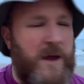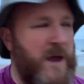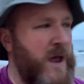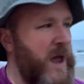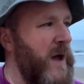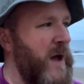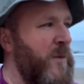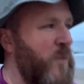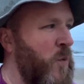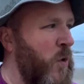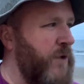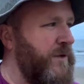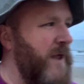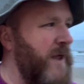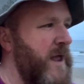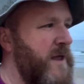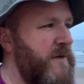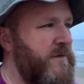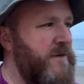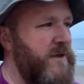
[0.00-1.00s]
And what
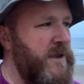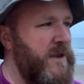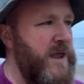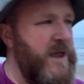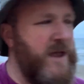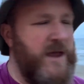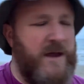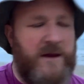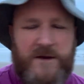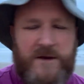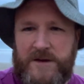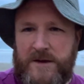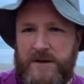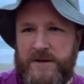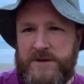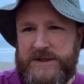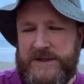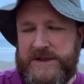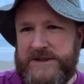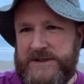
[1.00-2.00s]
day of the year
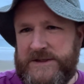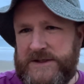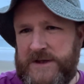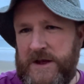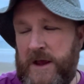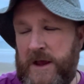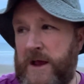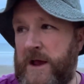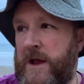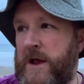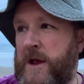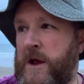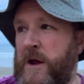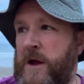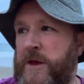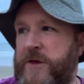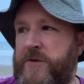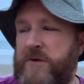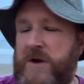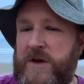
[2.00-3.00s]
does
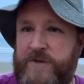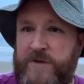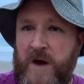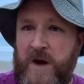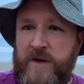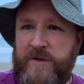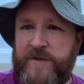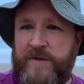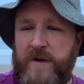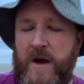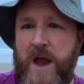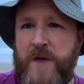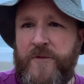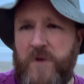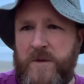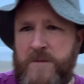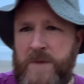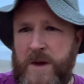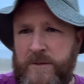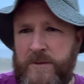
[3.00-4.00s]
355
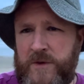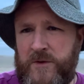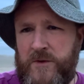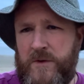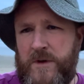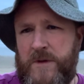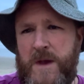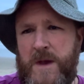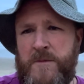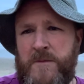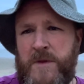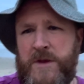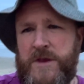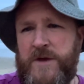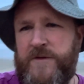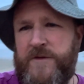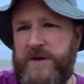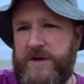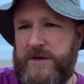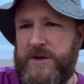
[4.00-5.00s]
remember, remember the
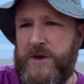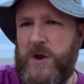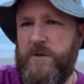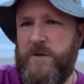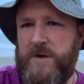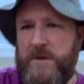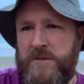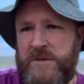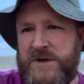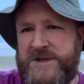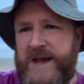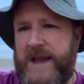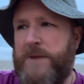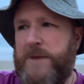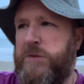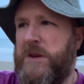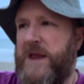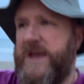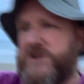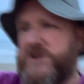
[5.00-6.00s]
5th of November take
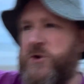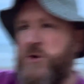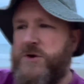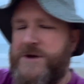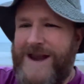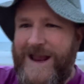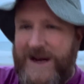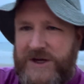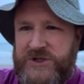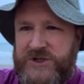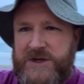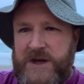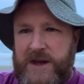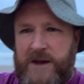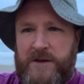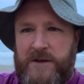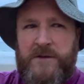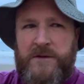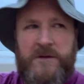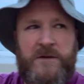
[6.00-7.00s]
place on next
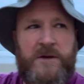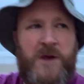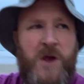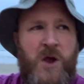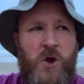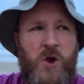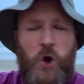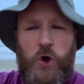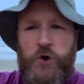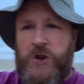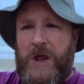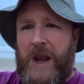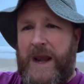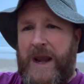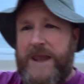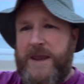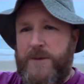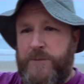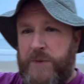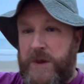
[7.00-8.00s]
year, on the
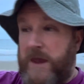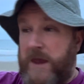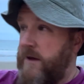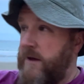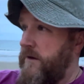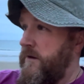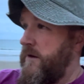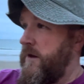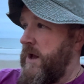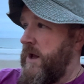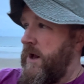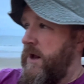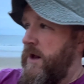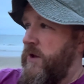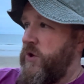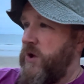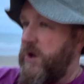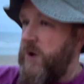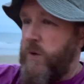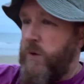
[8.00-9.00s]
leap year,
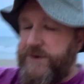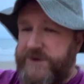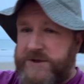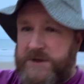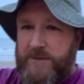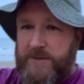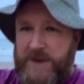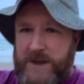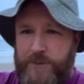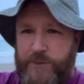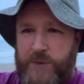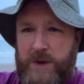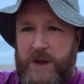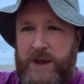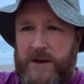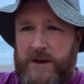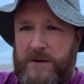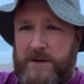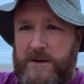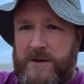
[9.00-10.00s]
the quantum leap
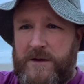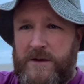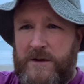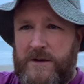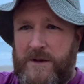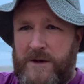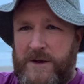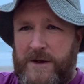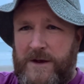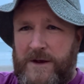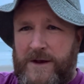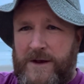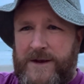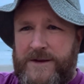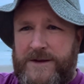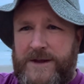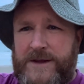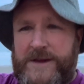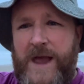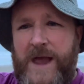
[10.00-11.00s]
year,
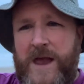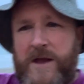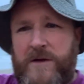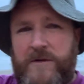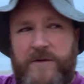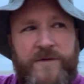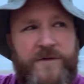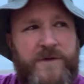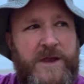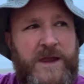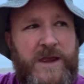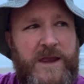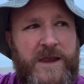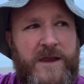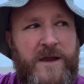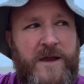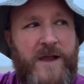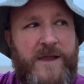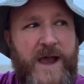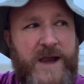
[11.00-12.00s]
the day of
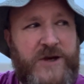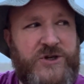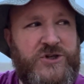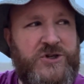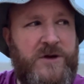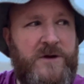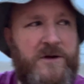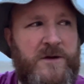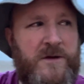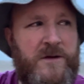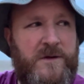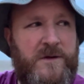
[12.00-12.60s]
the election,